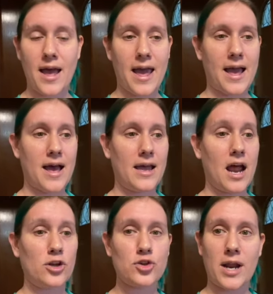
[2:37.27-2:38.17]
and
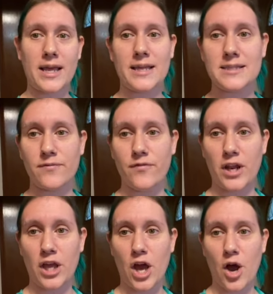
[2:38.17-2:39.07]
I'll try to get some
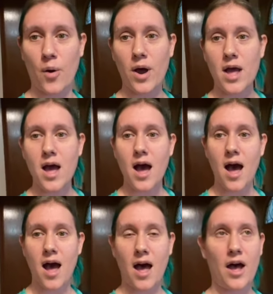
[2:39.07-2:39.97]
video
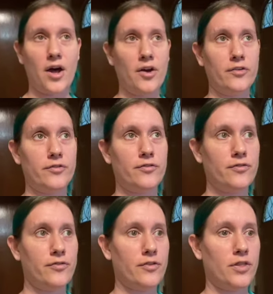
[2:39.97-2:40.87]
of
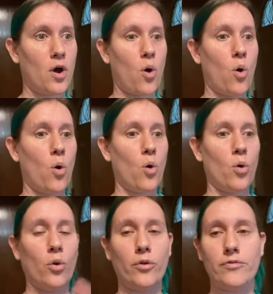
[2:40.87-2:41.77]
the
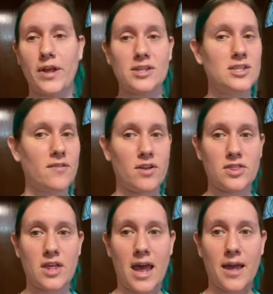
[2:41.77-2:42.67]
whole Thanksgiving
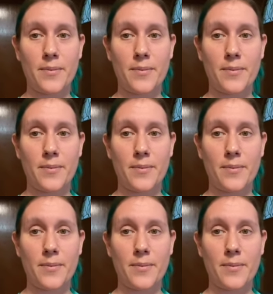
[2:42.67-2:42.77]
thing.